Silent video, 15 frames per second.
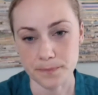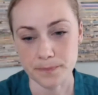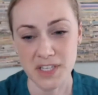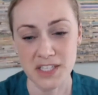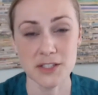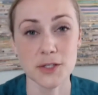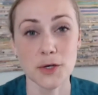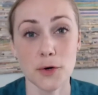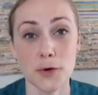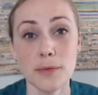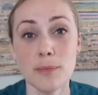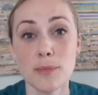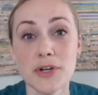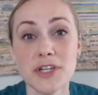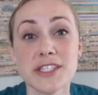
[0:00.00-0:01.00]
and
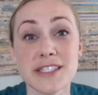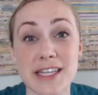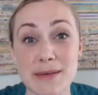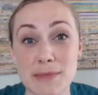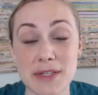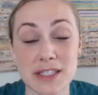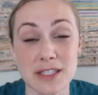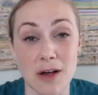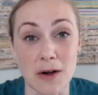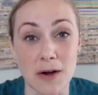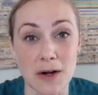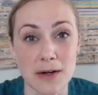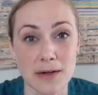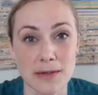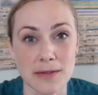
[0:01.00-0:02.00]
so bridge statements
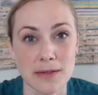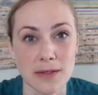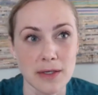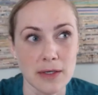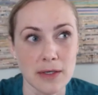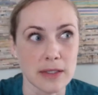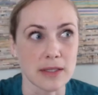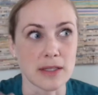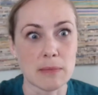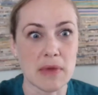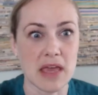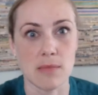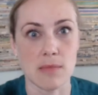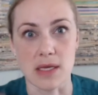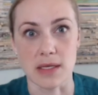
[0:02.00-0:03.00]
are the
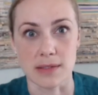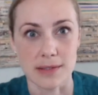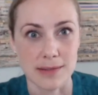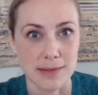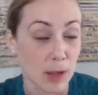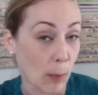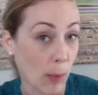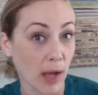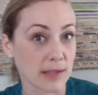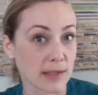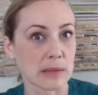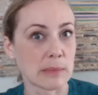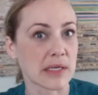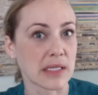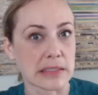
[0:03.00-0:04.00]
maybes, the
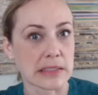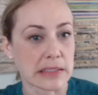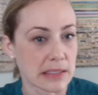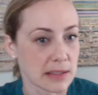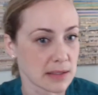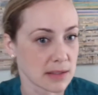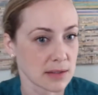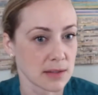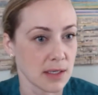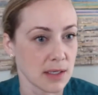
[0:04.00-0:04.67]
possibilities.